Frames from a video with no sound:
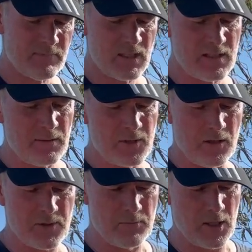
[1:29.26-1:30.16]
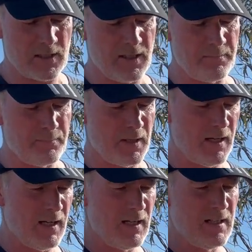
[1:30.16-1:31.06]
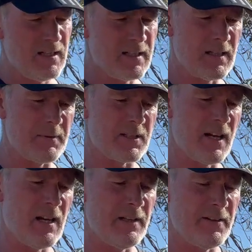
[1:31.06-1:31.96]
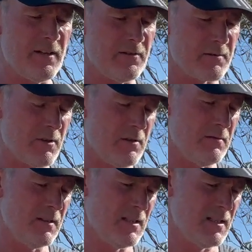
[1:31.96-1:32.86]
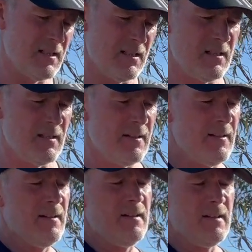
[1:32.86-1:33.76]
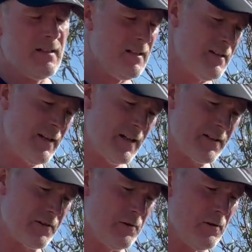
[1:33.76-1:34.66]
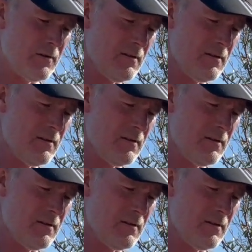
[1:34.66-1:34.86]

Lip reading: Sometimes I might keep a towel in there as well. Then under the hood,